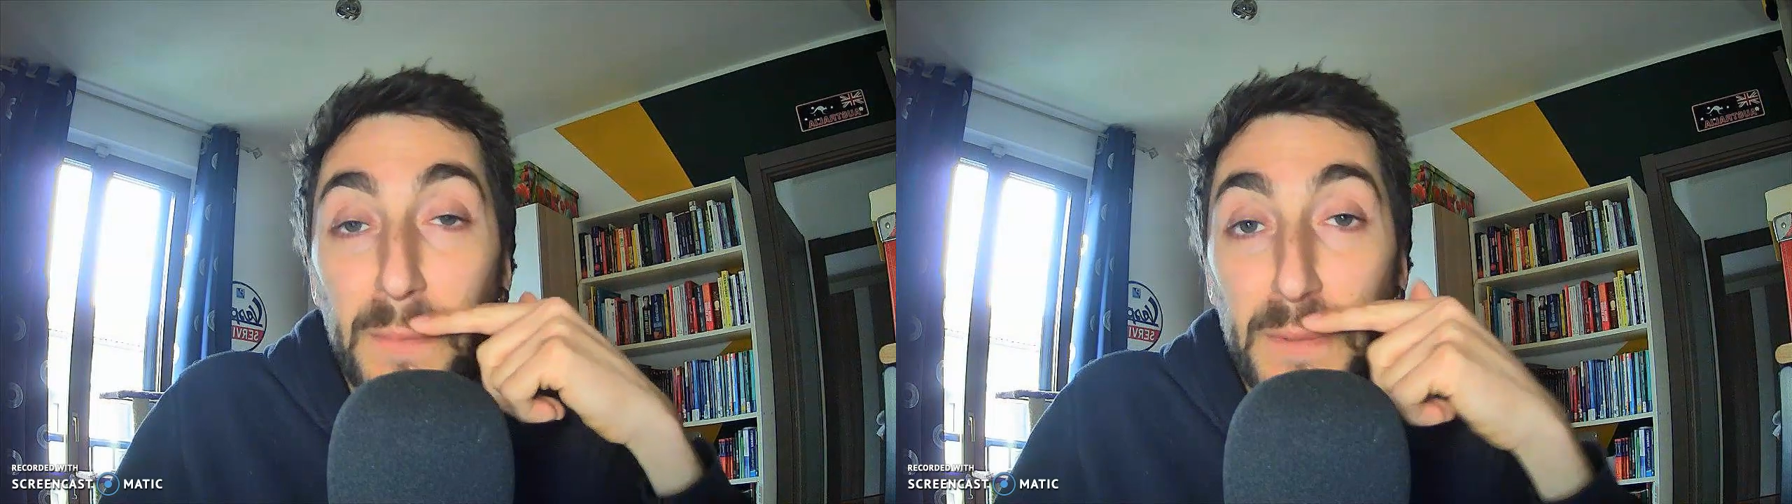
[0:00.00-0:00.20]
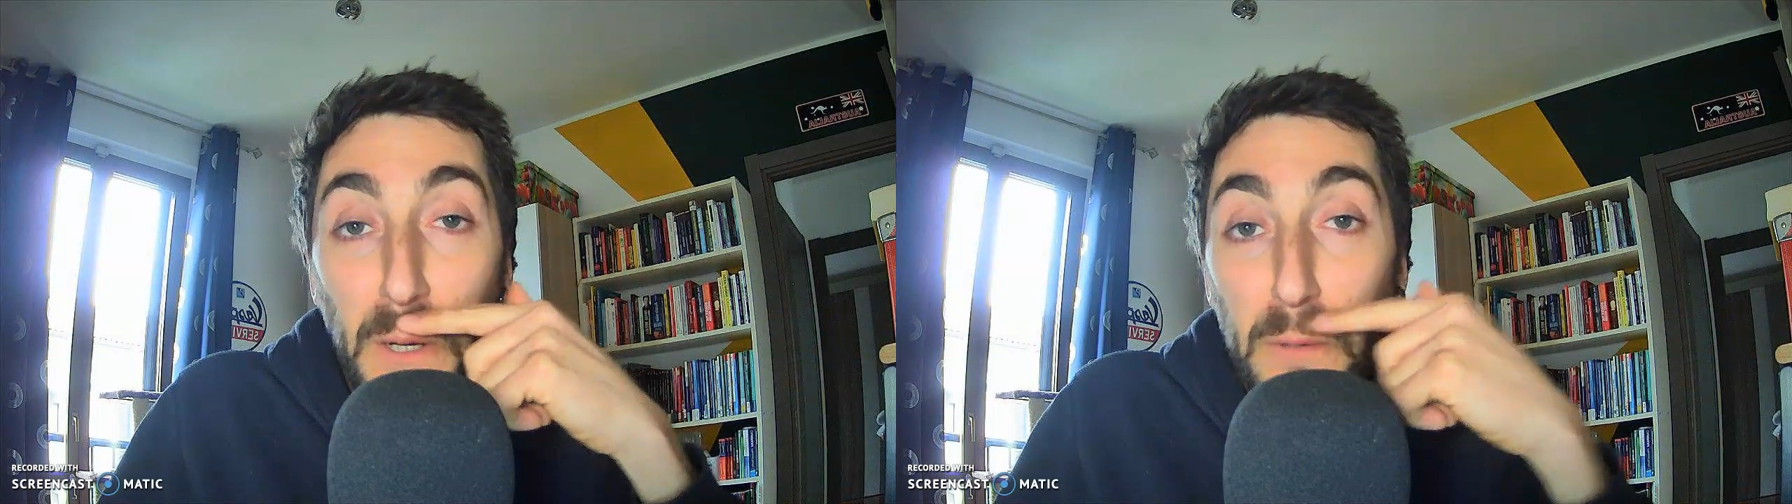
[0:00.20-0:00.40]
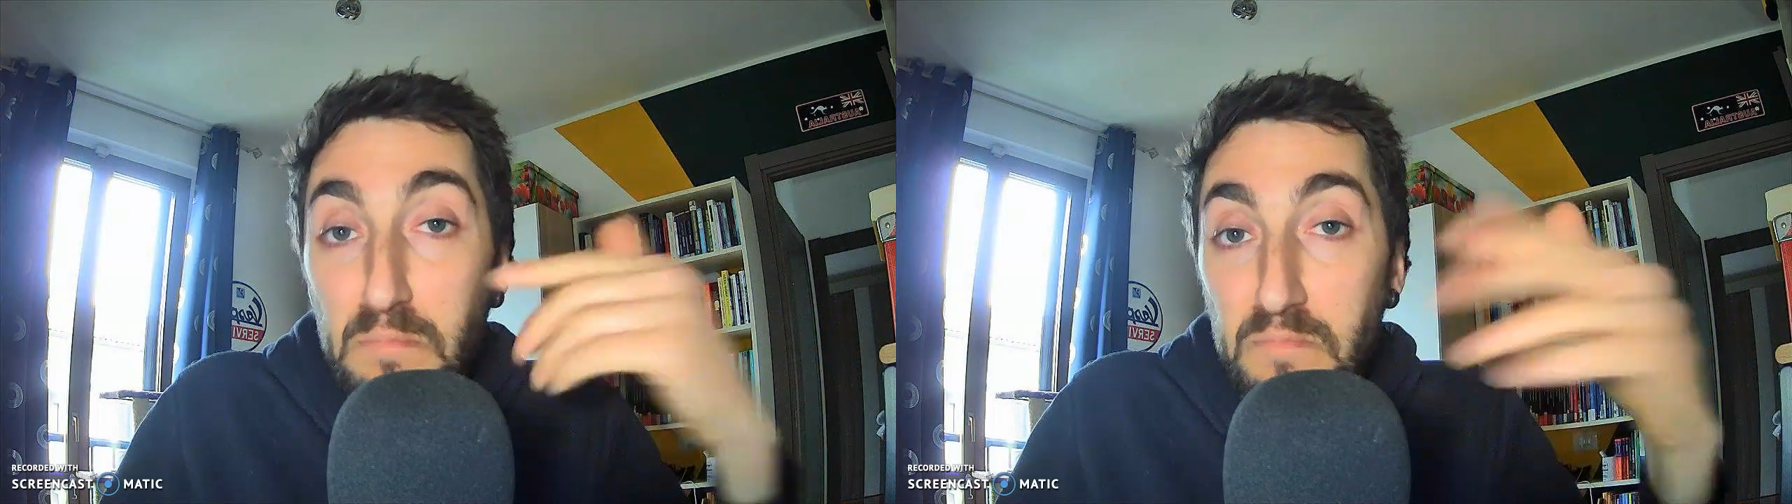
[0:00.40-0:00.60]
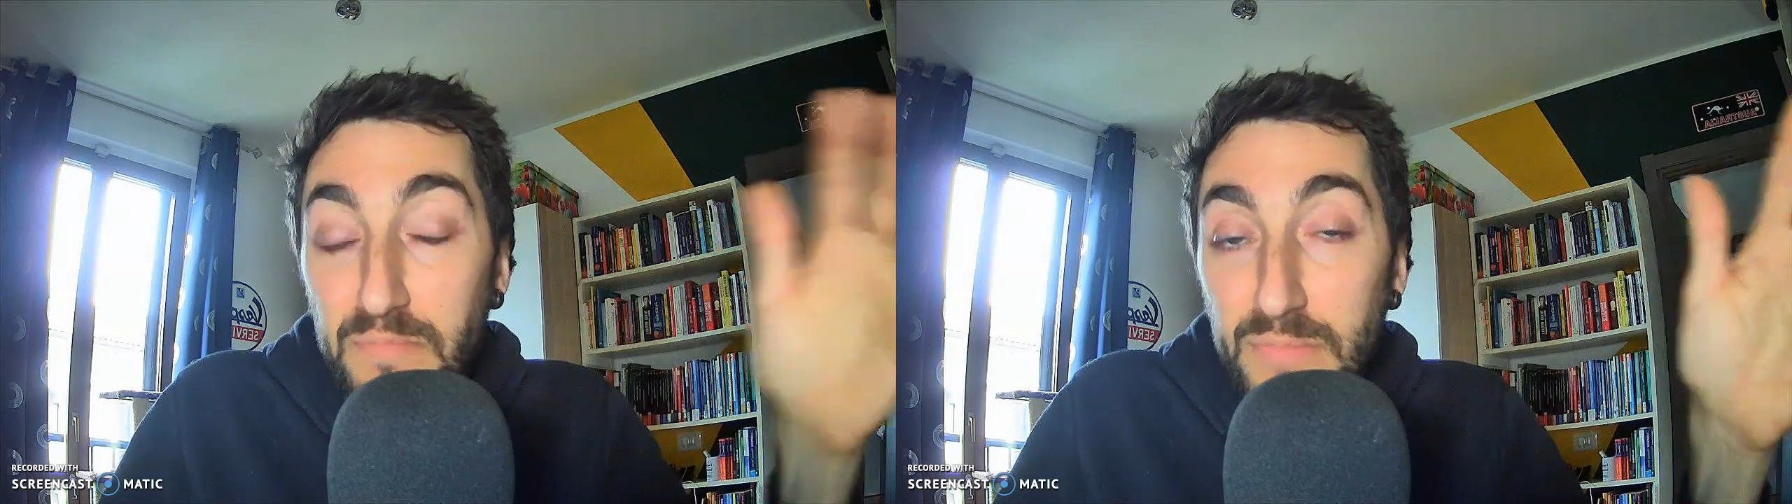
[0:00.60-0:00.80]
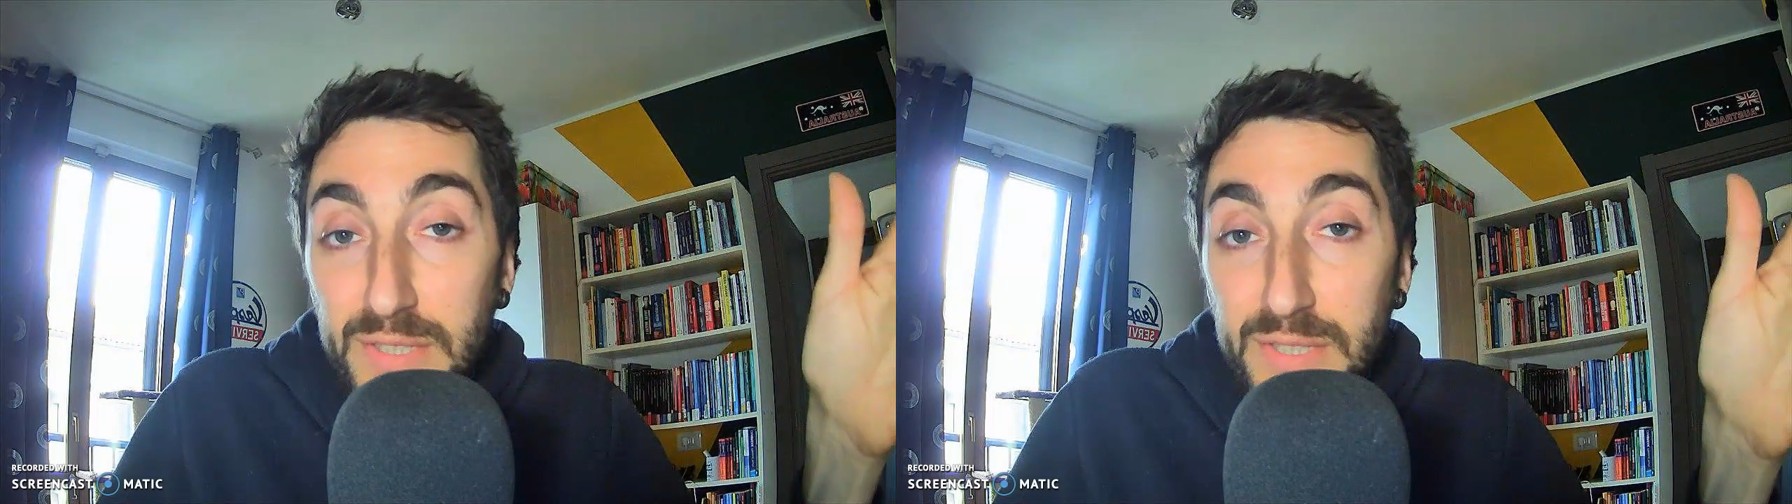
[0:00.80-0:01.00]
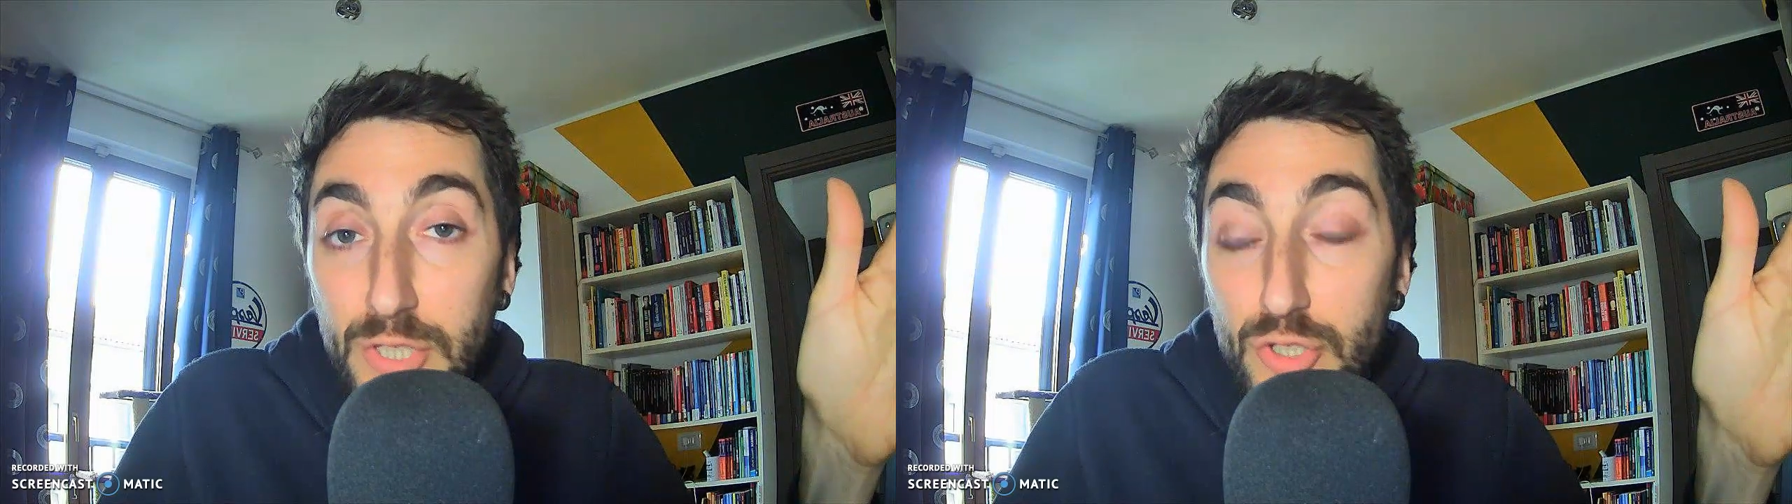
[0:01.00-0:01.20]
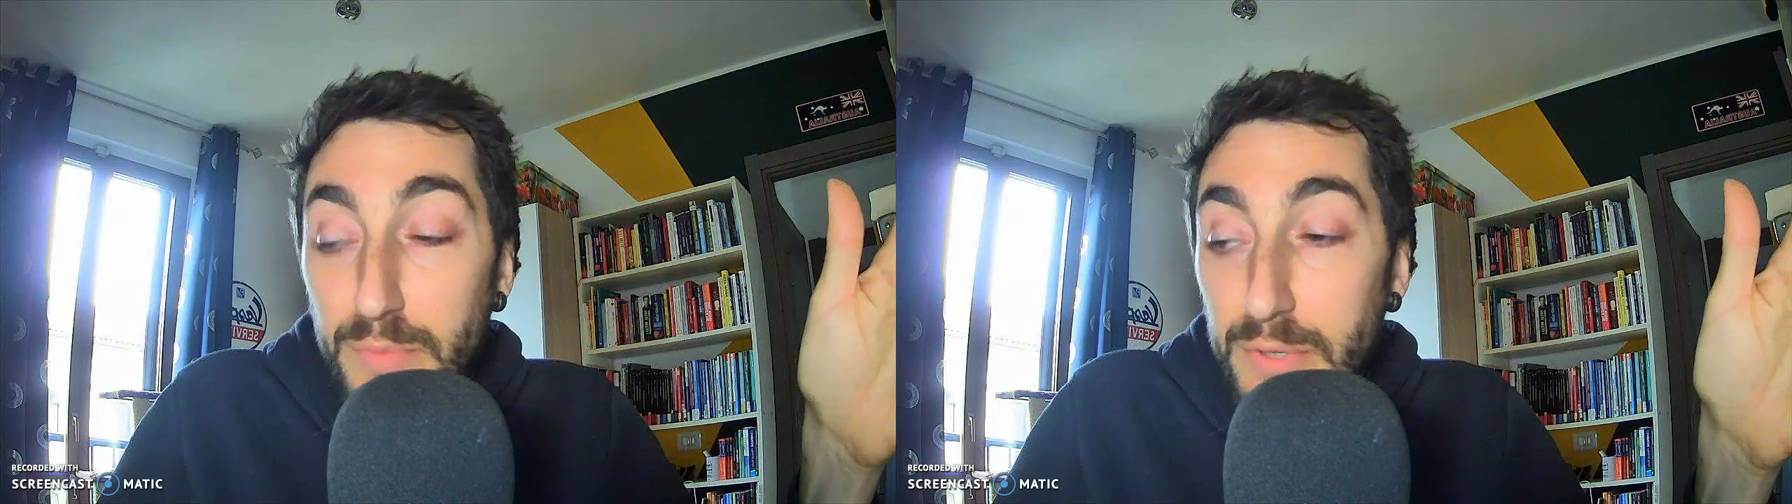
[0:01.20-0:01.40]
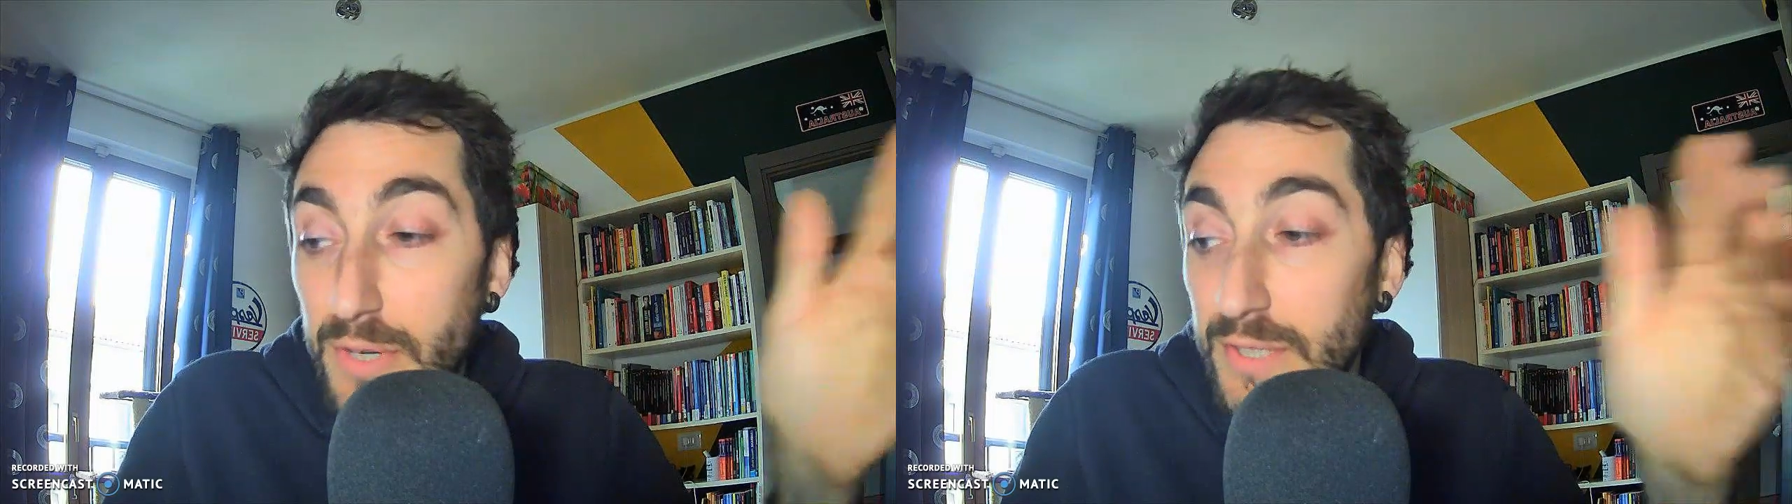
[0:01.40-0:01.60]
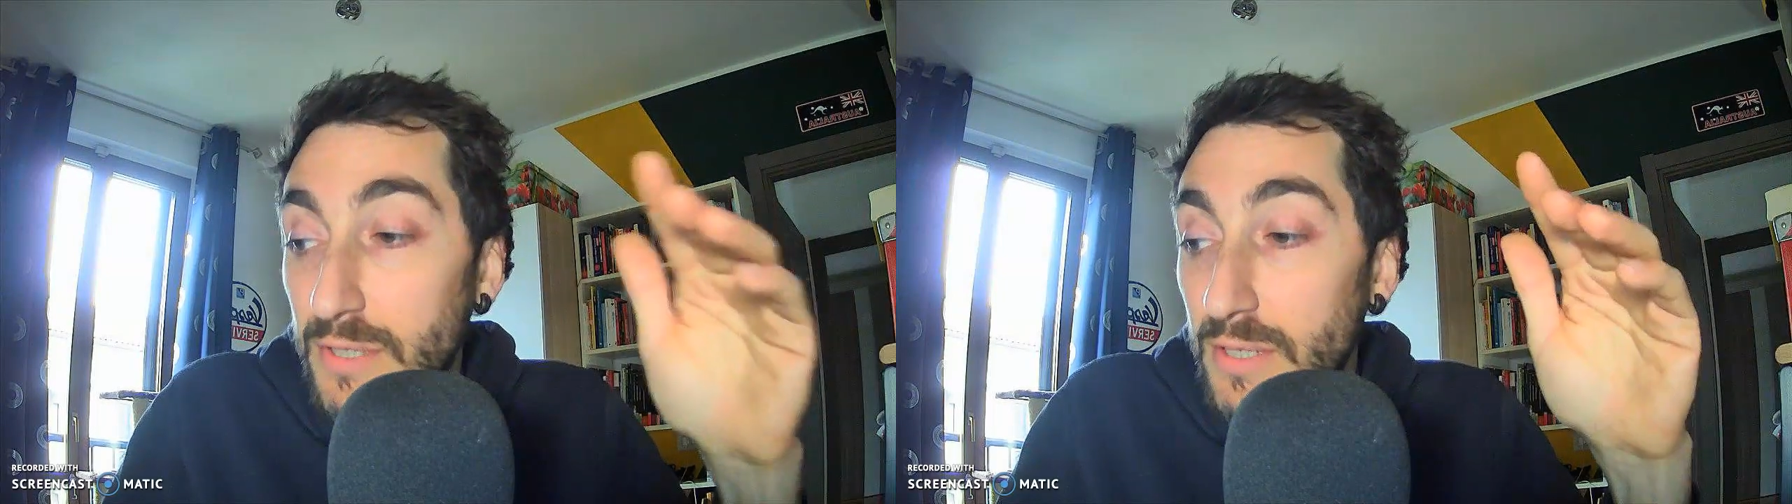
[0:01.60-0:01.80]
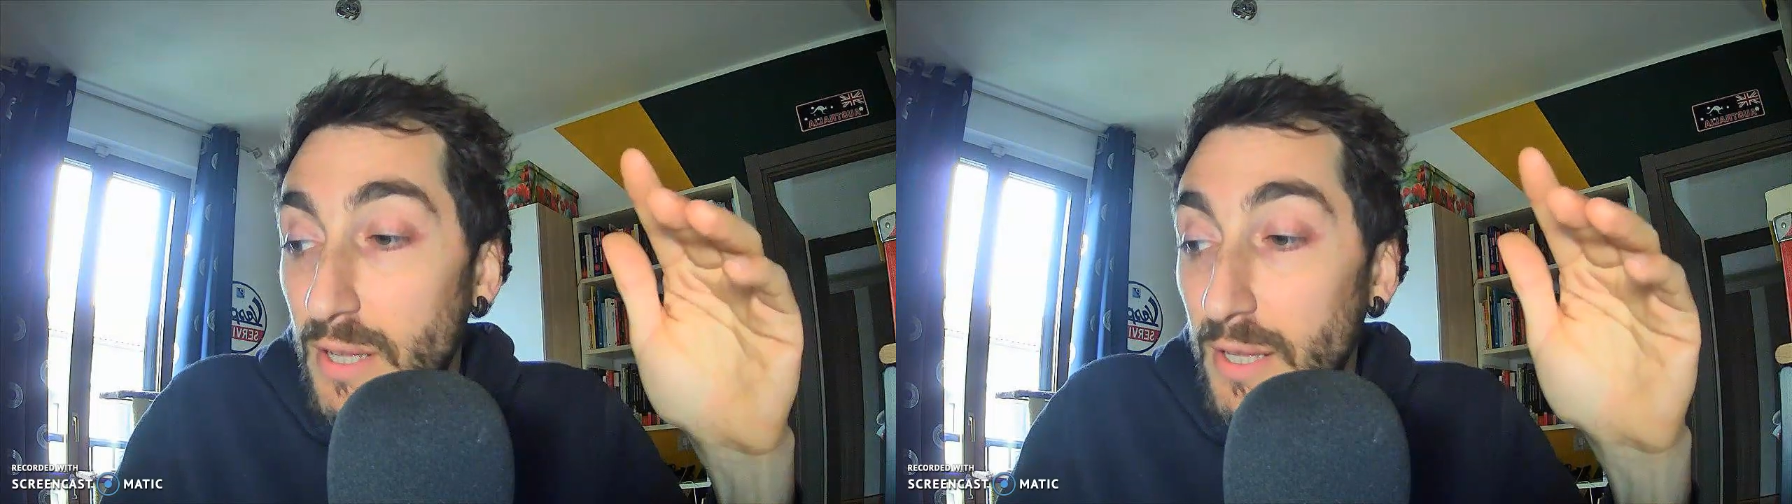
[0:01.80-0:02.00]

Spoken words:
So this is a stupid reason.